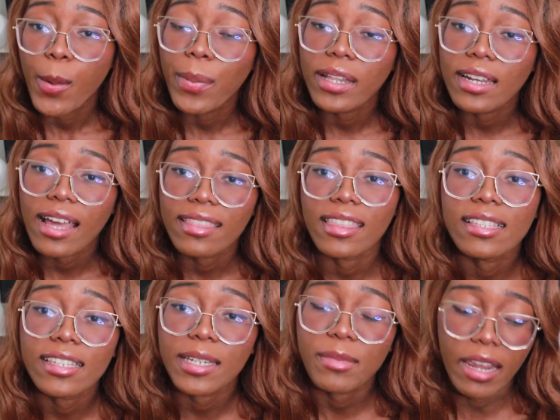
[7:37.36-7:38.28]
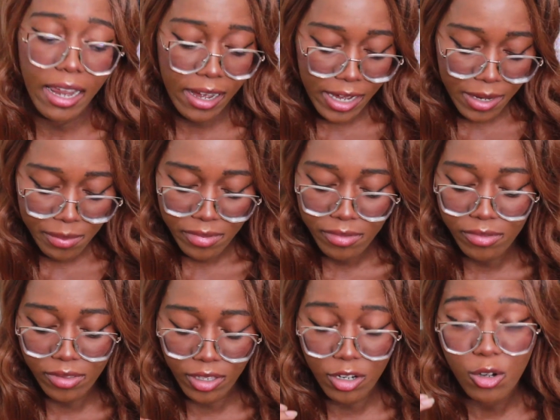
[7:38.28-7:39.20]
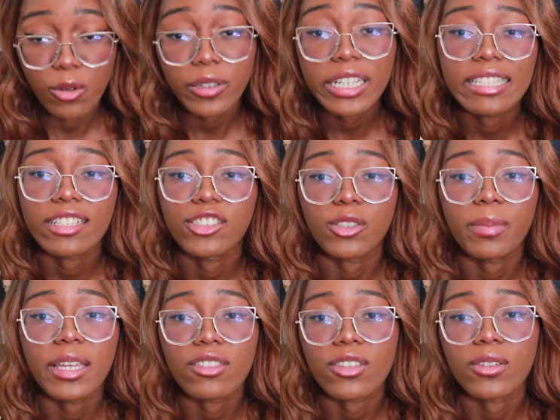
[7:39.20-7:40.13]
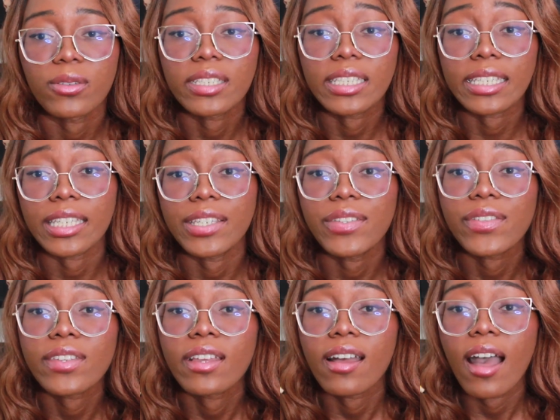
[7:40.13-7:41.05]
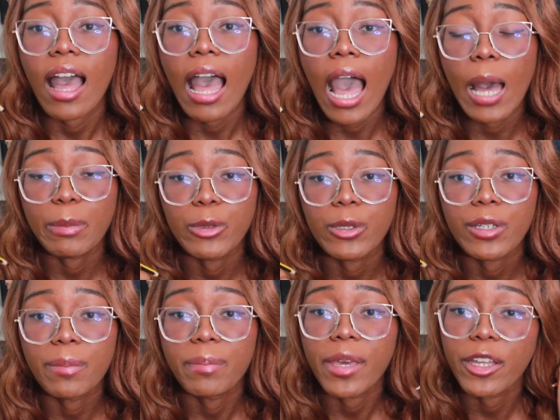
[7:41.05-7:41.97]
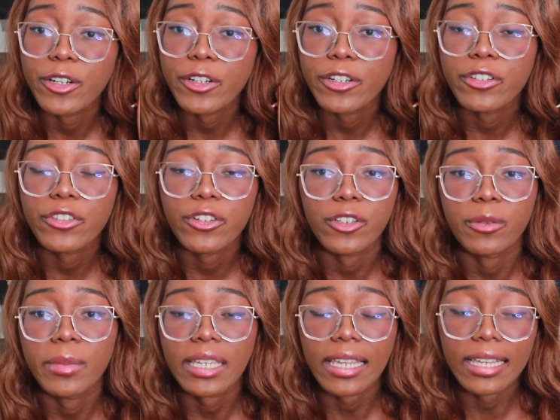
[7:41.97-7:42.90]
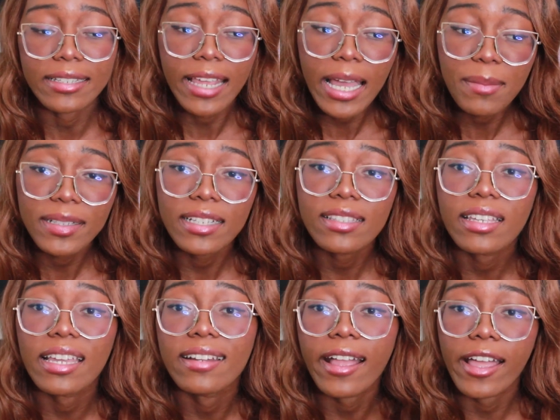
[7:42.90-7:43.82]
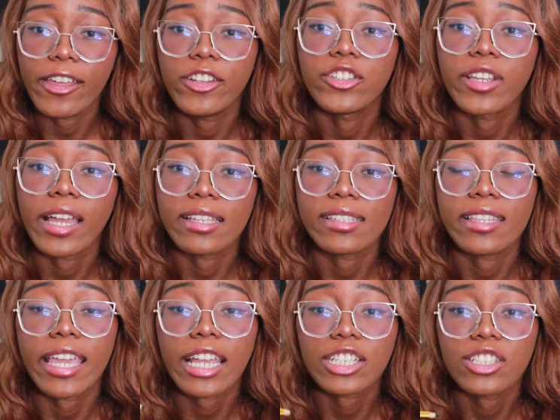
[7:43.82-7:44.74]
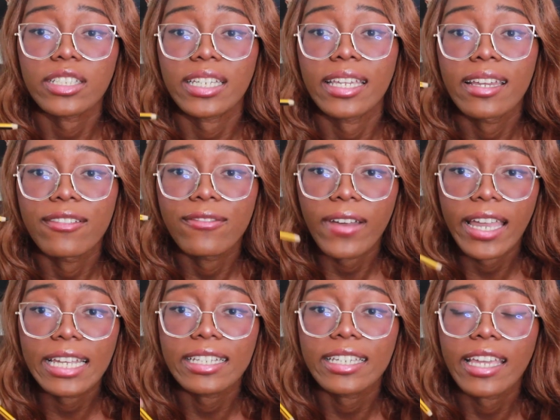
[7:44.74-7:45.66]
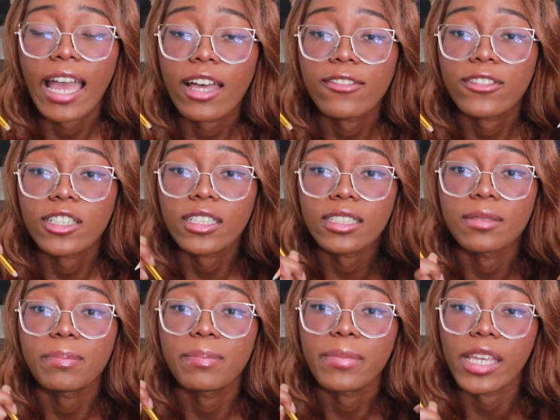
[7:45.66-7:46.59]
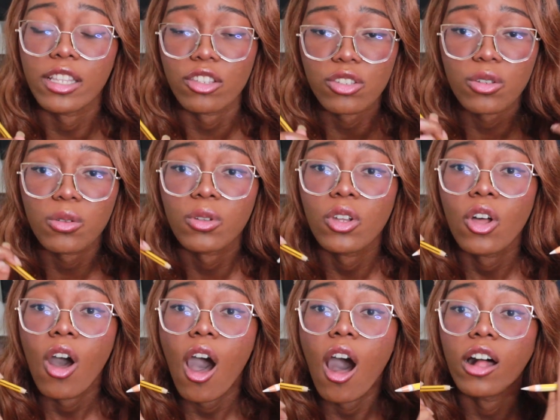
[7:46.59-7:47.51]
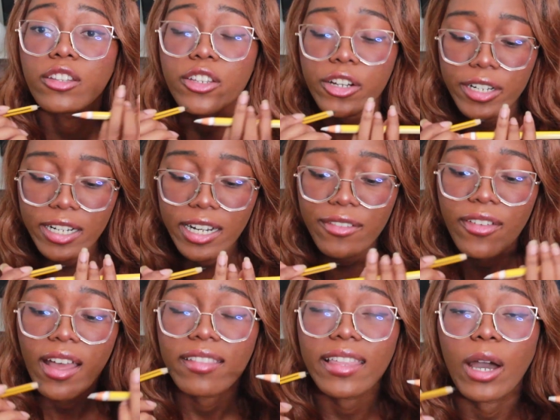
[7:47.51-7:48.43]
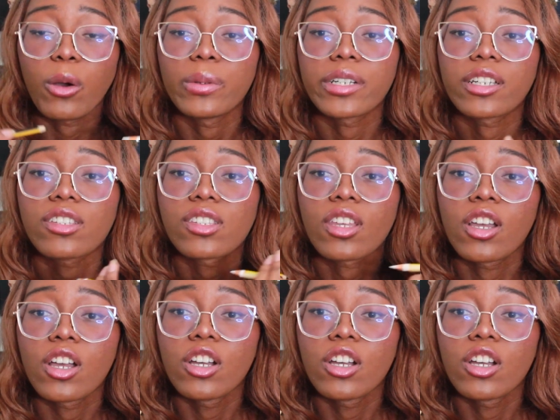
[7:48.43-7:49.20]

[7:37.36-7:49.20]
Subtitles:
But at the same time, the Noris Digital Pencil gives Apple competitors that are making tablets an edge, as they actually finally have a good pencil alternative that works